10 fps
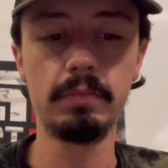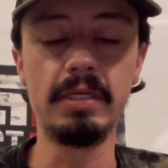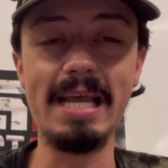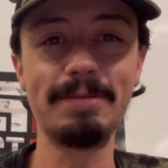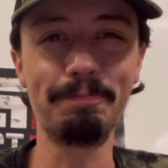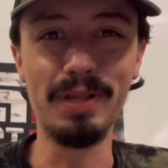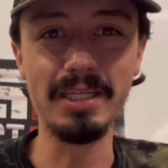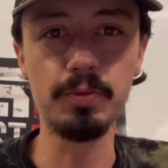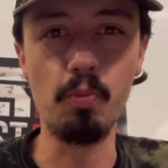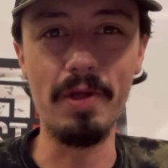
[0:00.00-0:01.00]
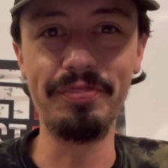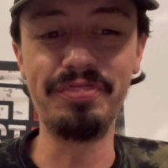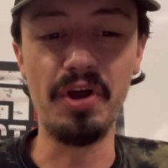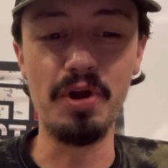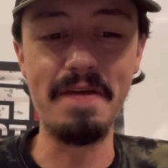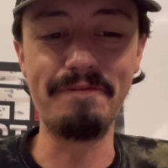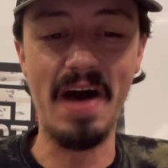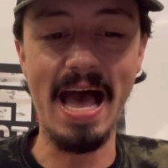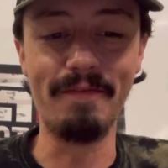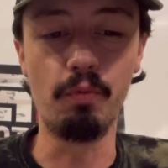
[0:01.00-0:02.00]
Nice plus
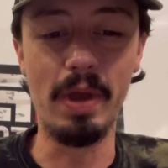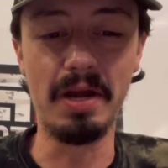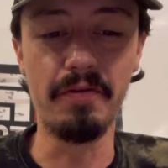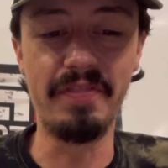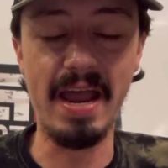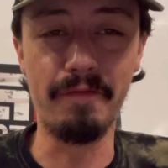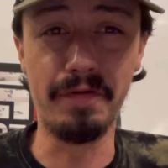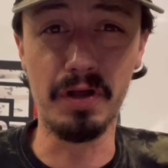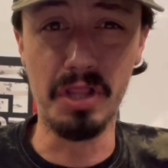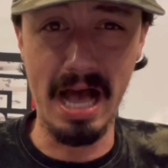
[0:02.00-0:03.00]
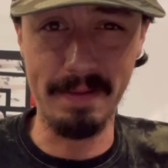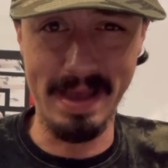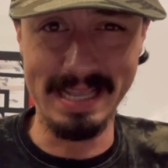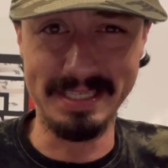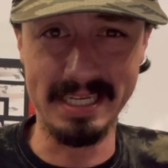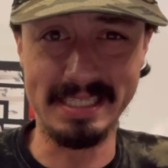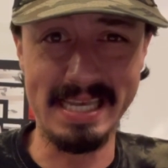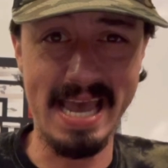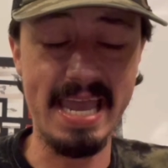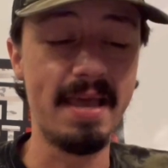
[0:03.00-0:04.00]
135 winner there for Glockman
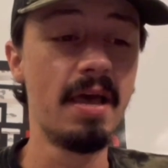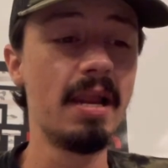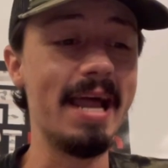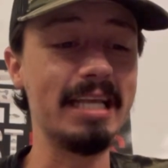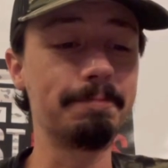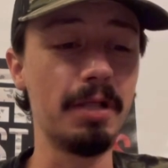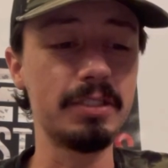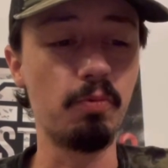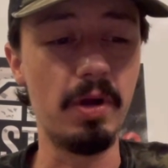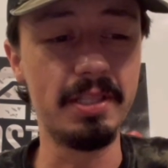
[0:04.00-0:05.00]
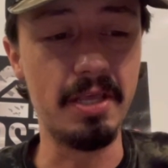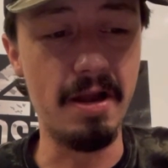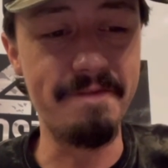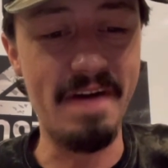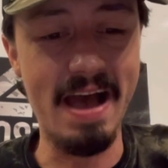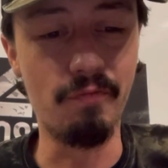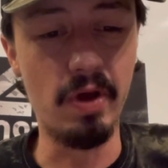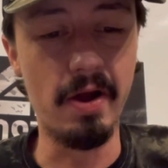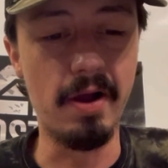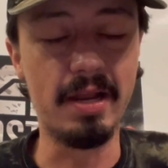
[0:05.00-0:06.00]
68. Nice plus 135
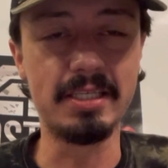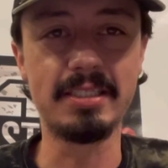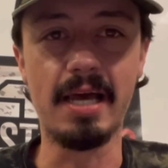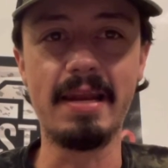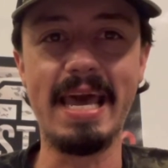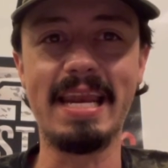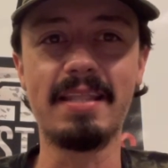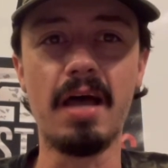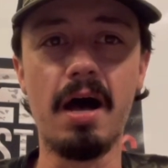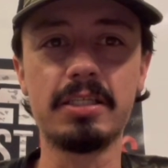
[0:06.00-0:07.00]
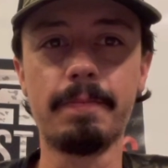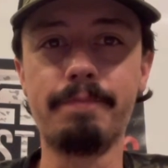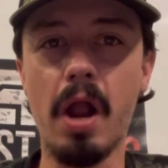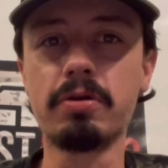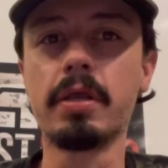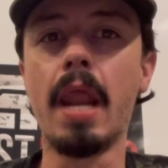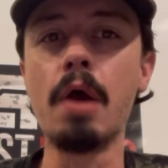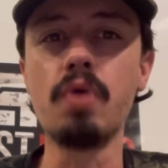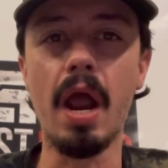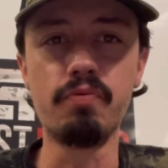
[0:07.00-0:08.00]
winner on a Sunday. The dogs are barking
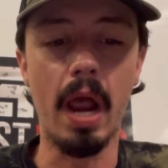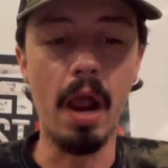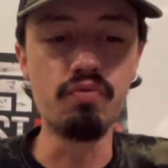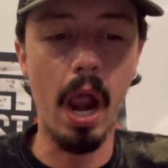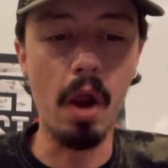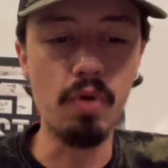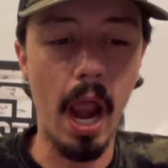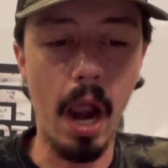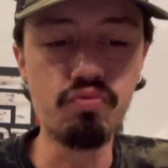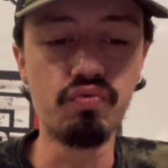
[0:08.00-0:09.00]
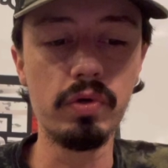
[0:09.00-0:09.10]
out, out, out, out, out.